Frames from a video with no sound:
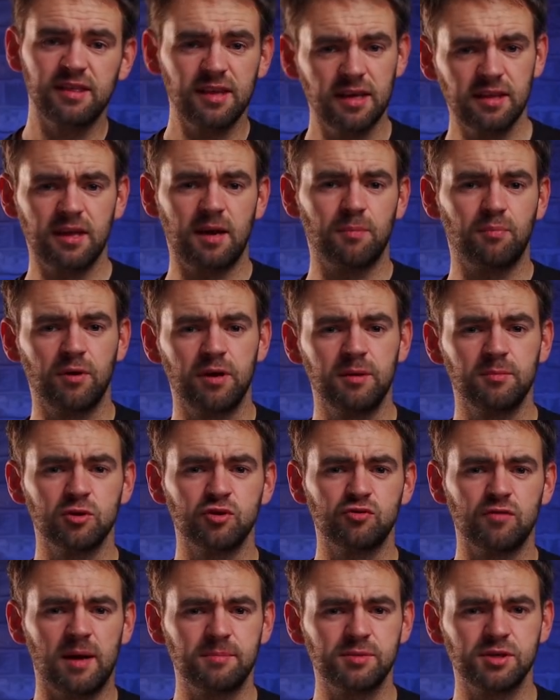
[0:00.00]
think that pretty
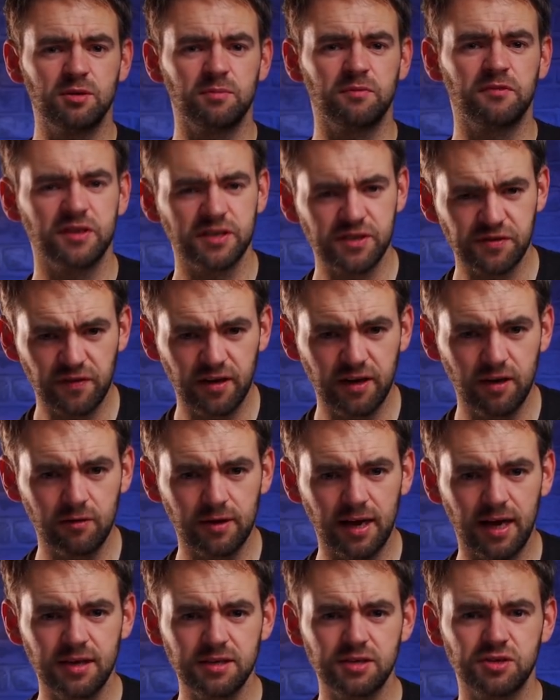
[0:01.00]
much wraps it up for this
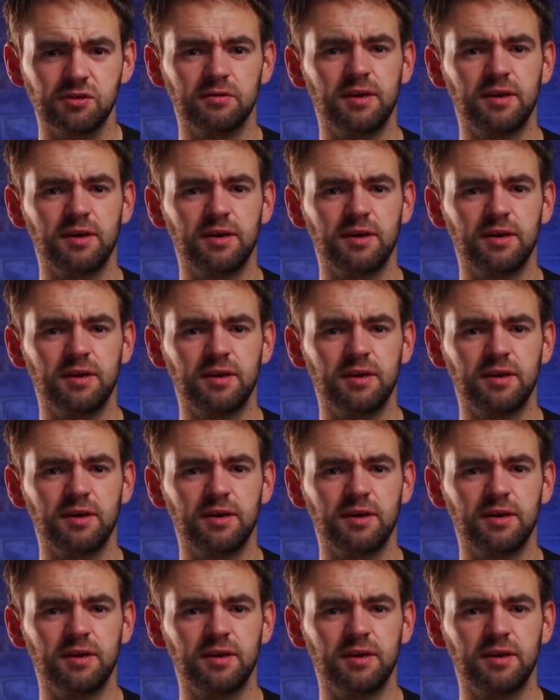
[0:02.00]
video, guys.